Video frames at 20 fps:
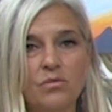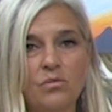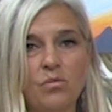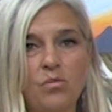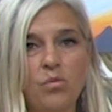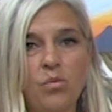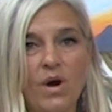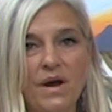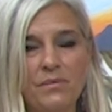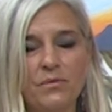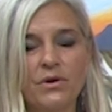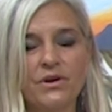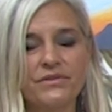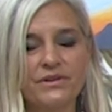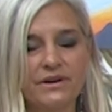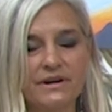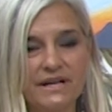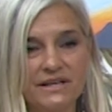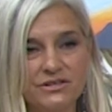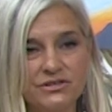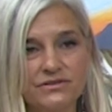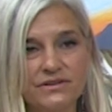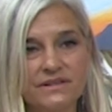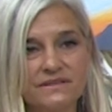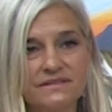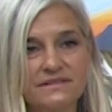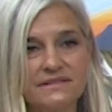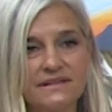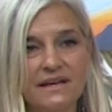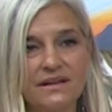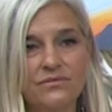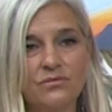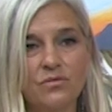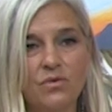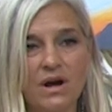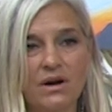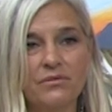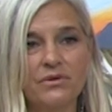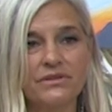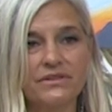what were their interests and
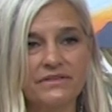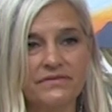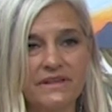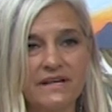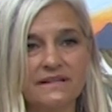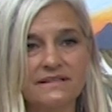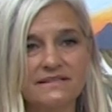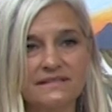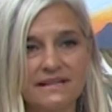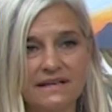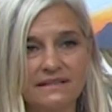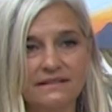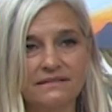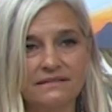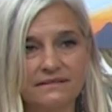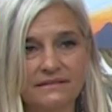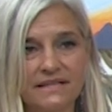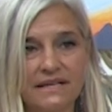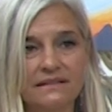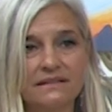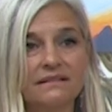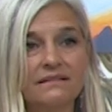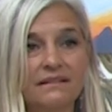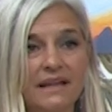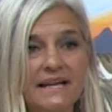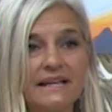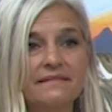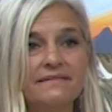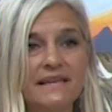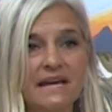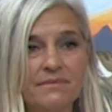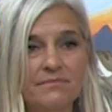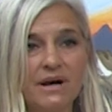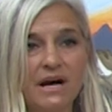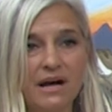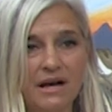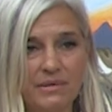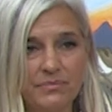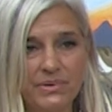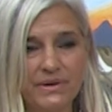what were the things that that light them
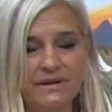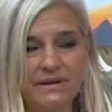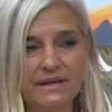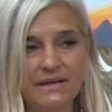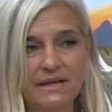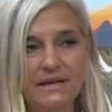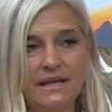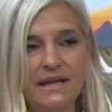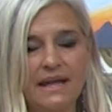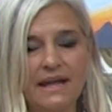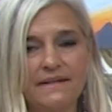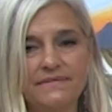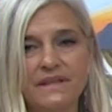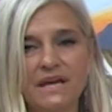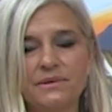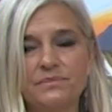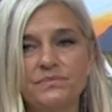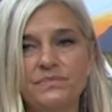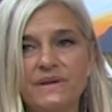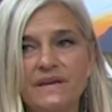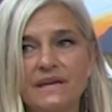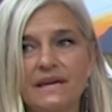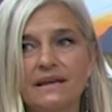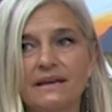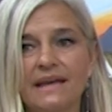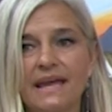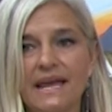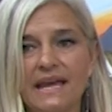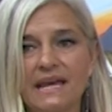up and then being hmm.